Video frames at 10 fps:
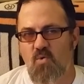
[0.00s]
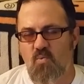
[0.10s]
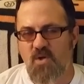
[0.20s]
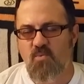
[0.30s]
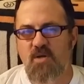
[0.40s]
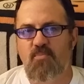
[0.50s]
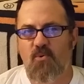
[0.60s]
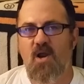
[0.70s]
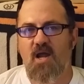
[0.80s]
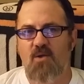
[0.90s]
When we
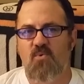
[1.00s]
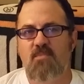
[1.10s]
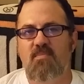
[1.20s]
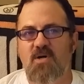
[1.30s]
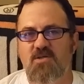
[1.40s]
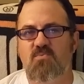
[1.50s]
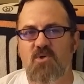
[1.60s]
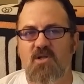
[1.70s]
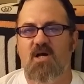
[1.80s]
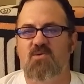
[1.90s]
pray, we must
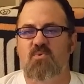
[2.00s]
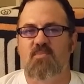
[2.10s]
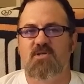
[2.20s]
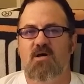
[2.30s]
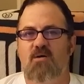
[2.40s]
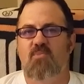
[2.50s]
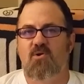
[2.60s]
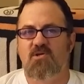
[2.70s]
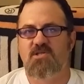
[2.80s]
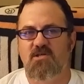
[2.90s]
realize we must humble
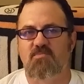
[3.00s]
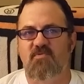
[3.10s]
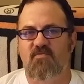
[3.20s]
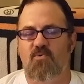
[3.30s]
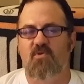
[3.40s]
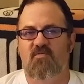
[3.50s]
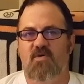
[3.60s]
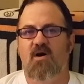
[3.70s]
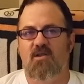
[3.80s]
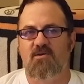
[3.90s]
ourselves before the
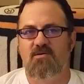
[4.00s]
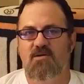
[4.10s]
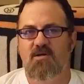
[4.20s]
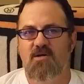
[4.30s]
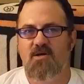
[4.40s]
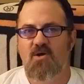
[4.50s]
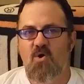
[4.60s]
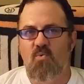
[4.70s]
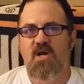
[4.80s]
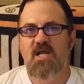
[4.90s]
Father.
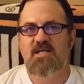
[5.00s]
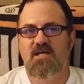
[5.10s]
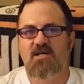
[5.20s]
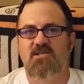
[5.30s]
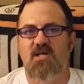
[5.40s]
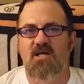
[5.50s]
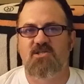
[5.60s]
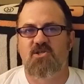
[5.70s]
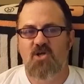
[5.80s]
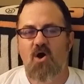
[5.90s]
When He tells
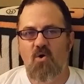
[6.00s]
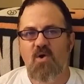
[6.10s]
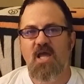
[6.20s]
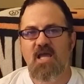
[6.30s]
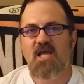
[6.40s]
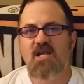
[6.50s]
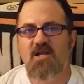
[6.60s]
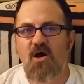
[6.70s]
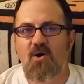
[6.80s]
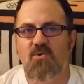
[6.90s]
us no, He
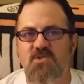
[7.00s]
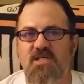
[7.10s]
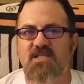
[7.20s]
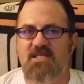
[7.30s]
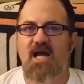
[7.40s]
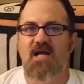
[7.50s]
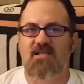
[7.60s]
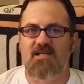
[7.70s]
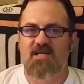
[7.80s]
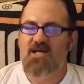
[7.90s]
knows
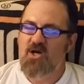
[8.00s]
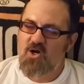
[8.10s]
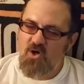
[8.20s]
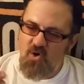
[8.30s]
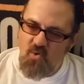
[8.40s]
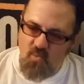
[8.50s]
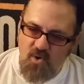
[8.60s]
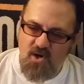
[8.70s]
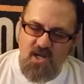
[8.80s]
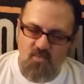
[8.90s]
exactly
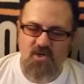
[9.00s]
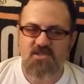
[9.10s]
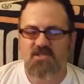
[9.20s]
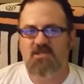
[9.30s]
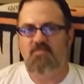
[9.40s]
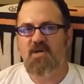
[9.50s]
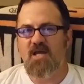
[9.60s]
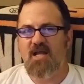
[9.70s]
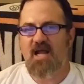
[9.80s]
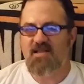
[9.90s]
where He wants us to
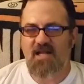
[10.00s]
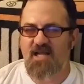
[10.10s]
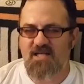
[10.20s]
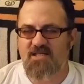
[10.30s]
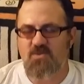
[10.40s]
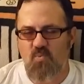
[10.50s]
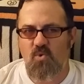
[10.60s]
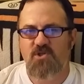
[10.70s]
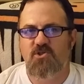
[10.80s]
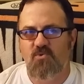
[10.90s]
be. It ain't that He doesn't
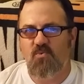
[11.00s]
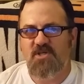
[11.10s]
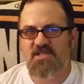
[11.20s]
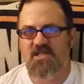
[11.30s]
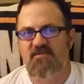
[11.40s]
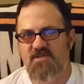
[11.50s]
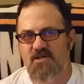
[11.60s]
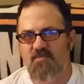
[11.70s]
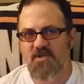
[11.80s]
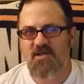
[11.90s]
want you to receive
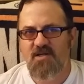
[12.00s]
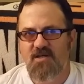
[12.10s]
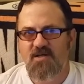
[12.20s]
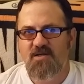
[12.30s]
something.